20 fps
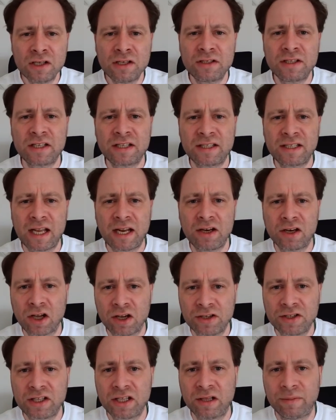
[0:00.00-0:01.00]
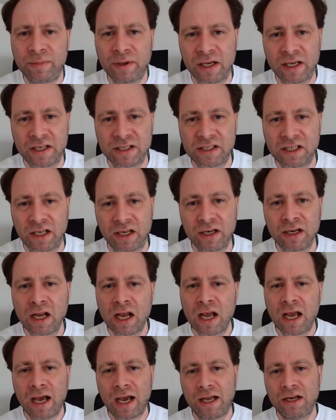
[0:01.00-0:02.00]
to send on to the person,
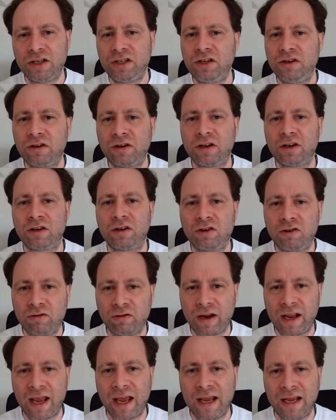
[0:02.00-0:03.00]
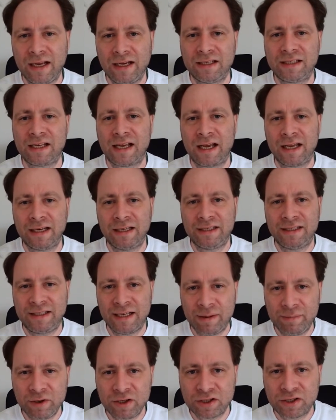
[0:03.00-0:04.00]
and you can create and
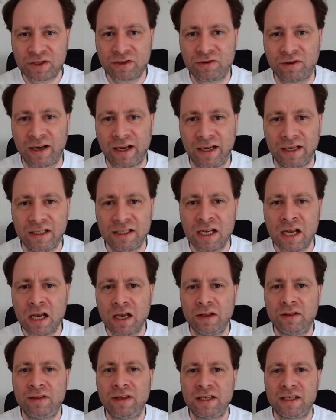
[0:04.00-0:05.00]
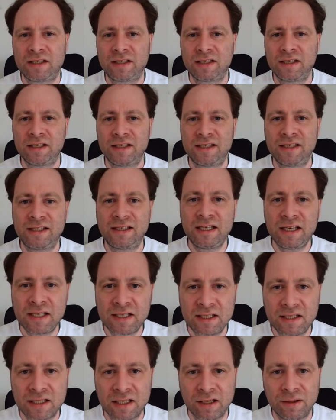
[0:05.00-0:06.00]
demonstrate this
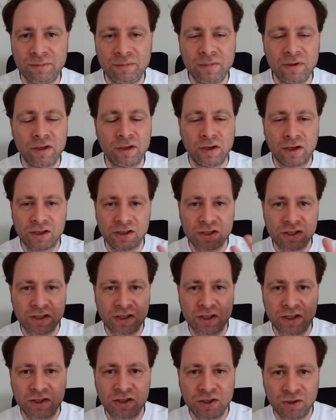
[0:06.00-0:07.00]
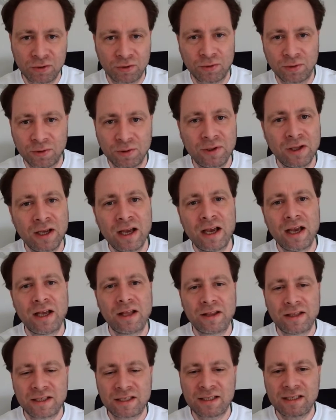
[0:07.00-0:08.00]
system, not just a tool,
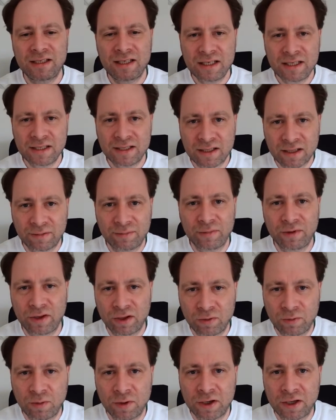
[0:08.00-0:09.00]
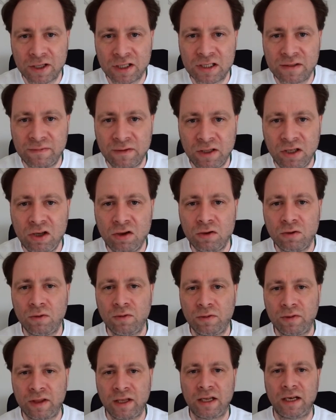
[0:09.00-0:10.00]
this system that works for
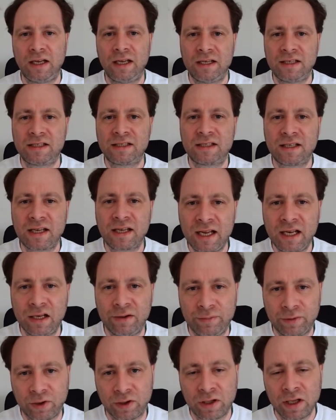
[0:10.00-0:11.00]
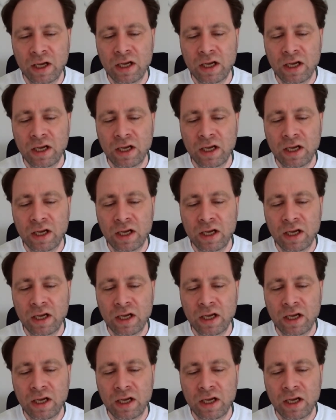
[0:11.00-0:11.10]
you that is scalable.